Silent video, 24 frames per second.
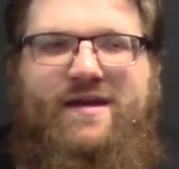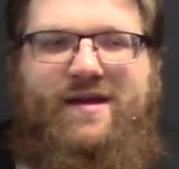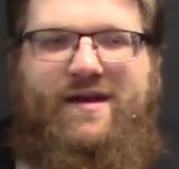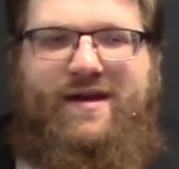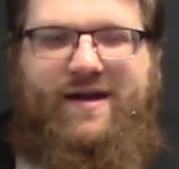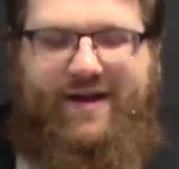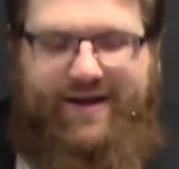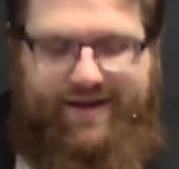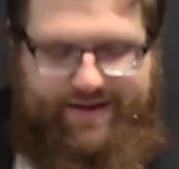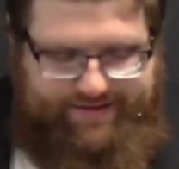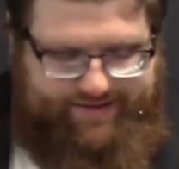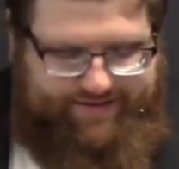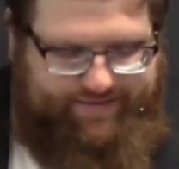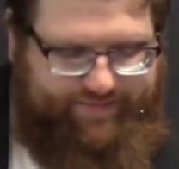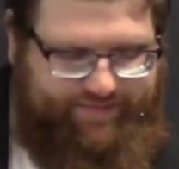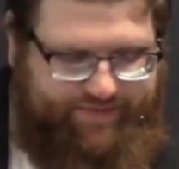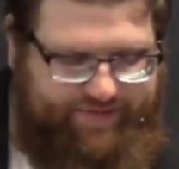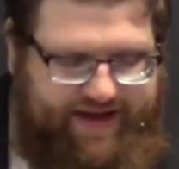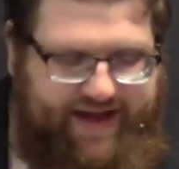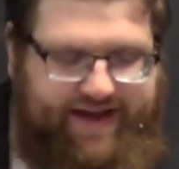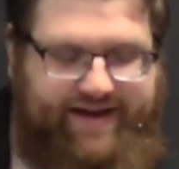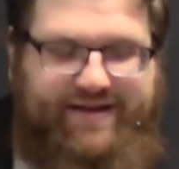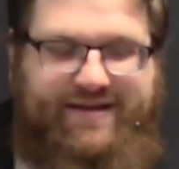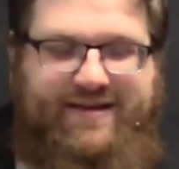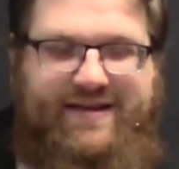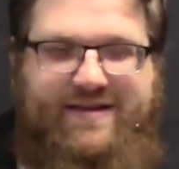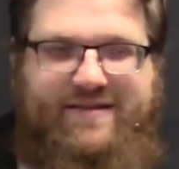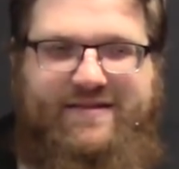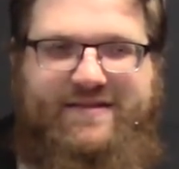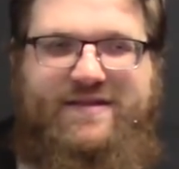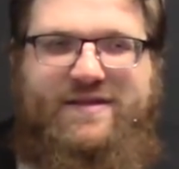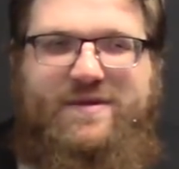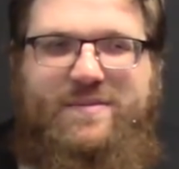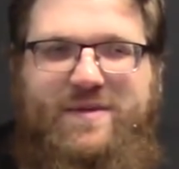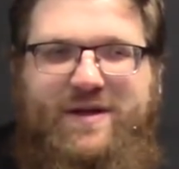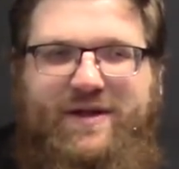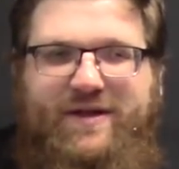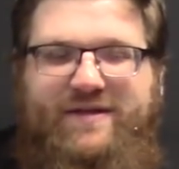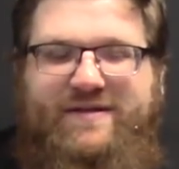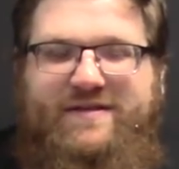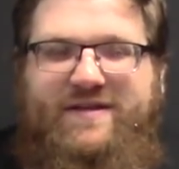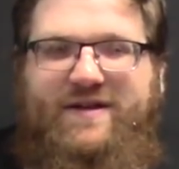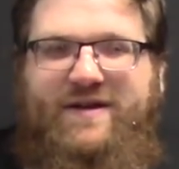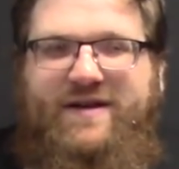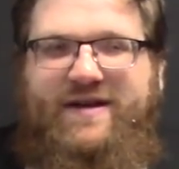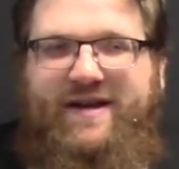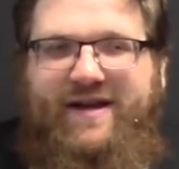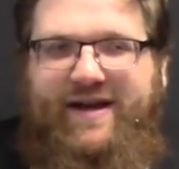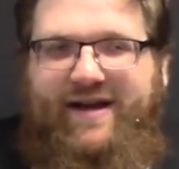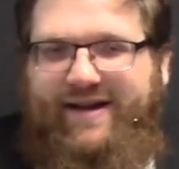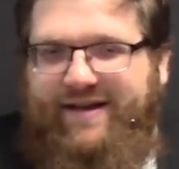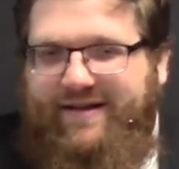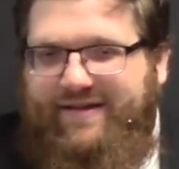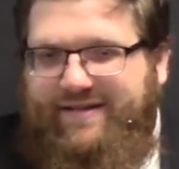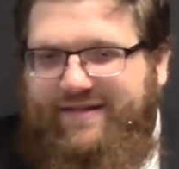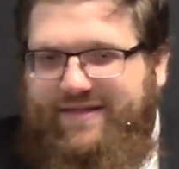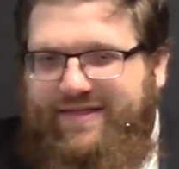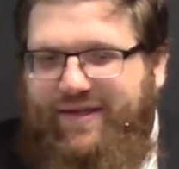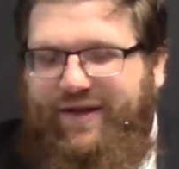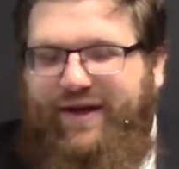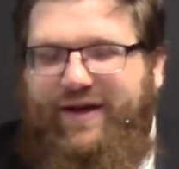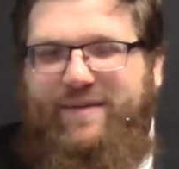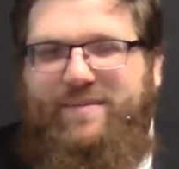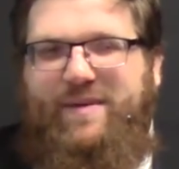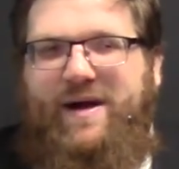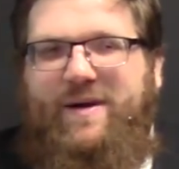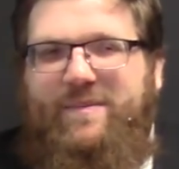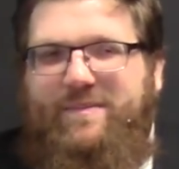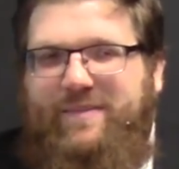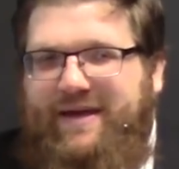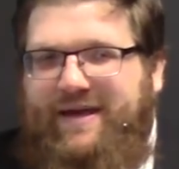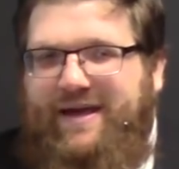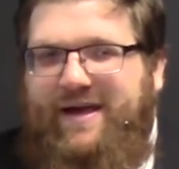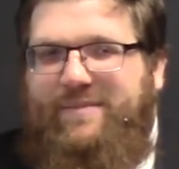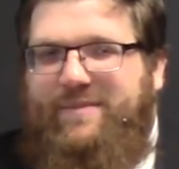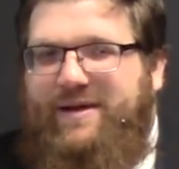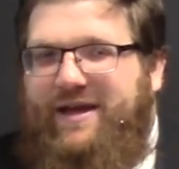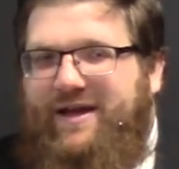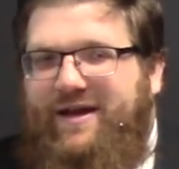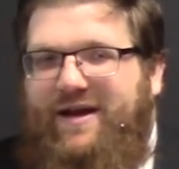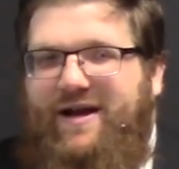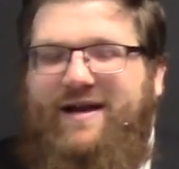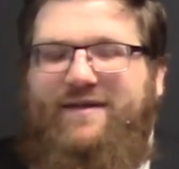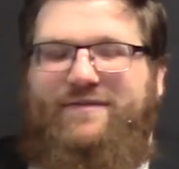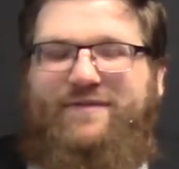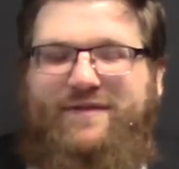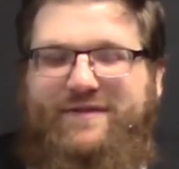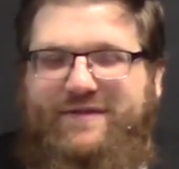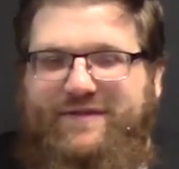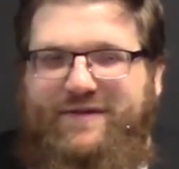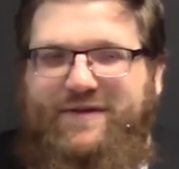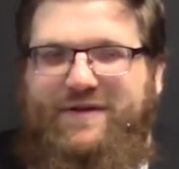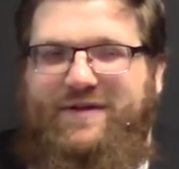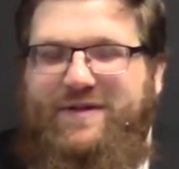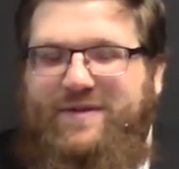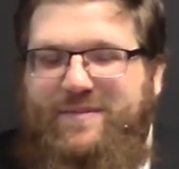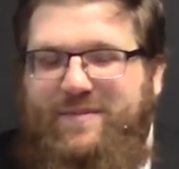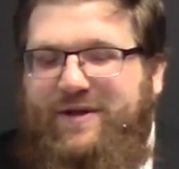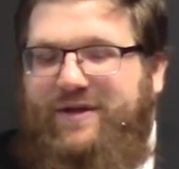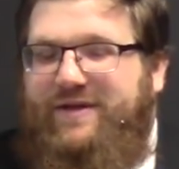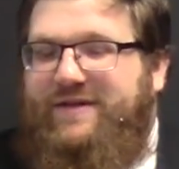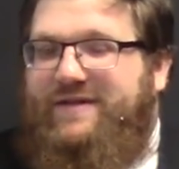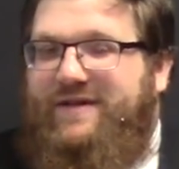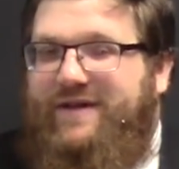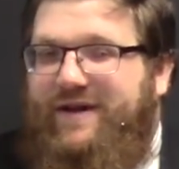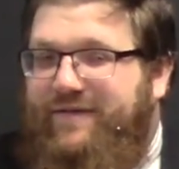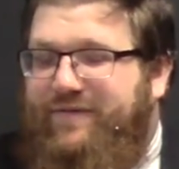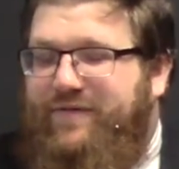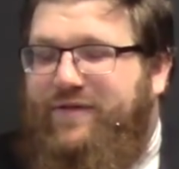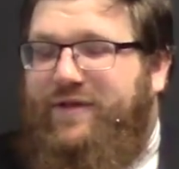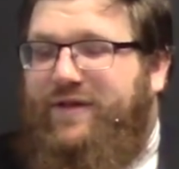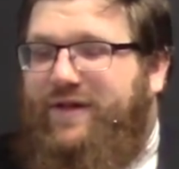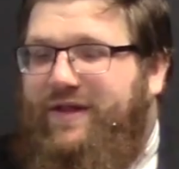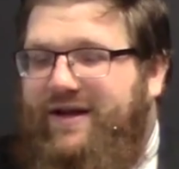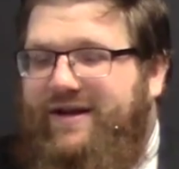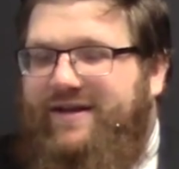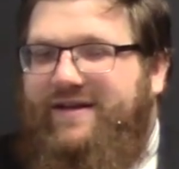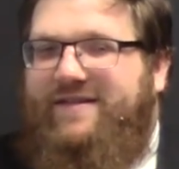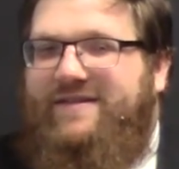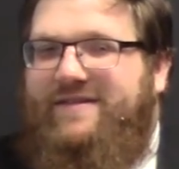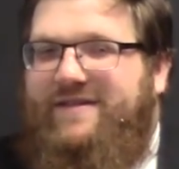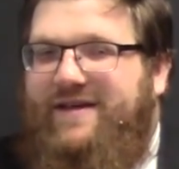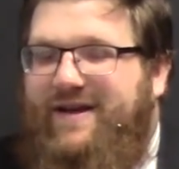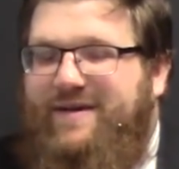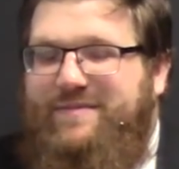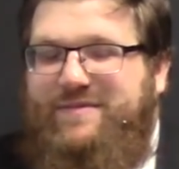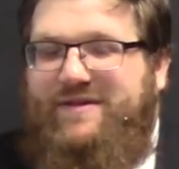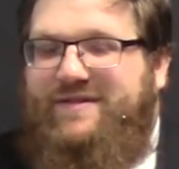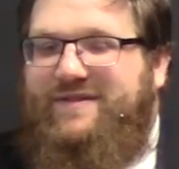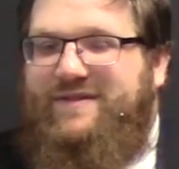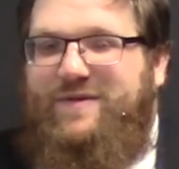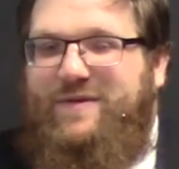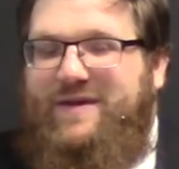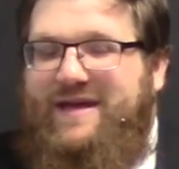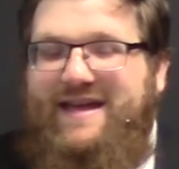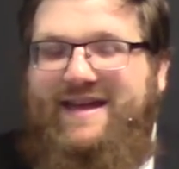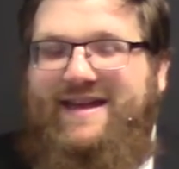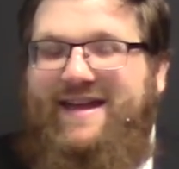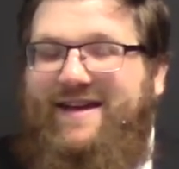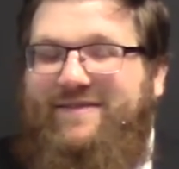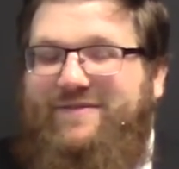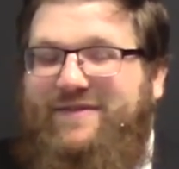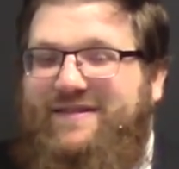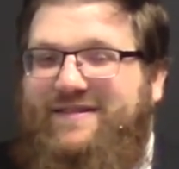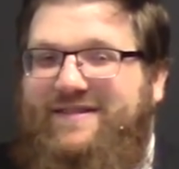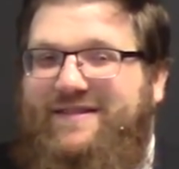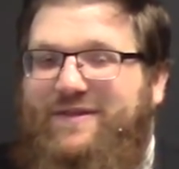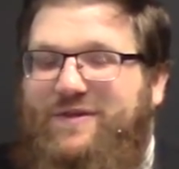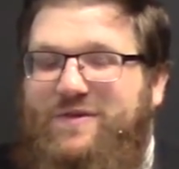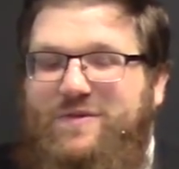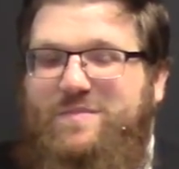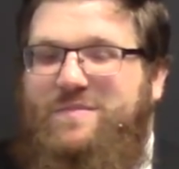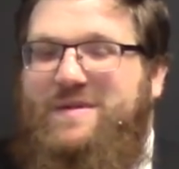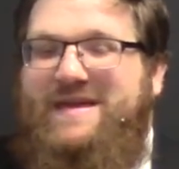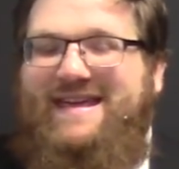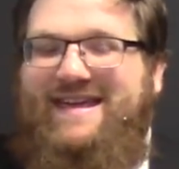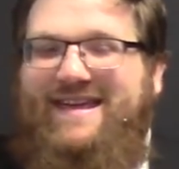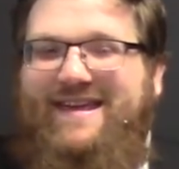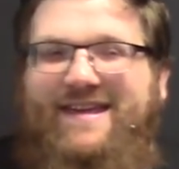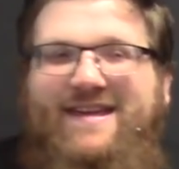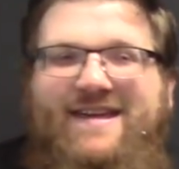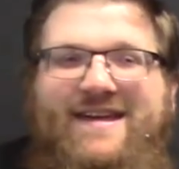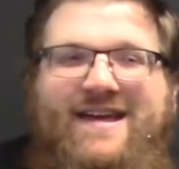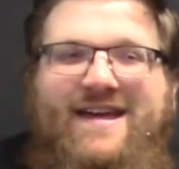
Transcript: In fact, he's in the military. I thought about becoming an officer in the military for the longest time just so he'd have to salute me.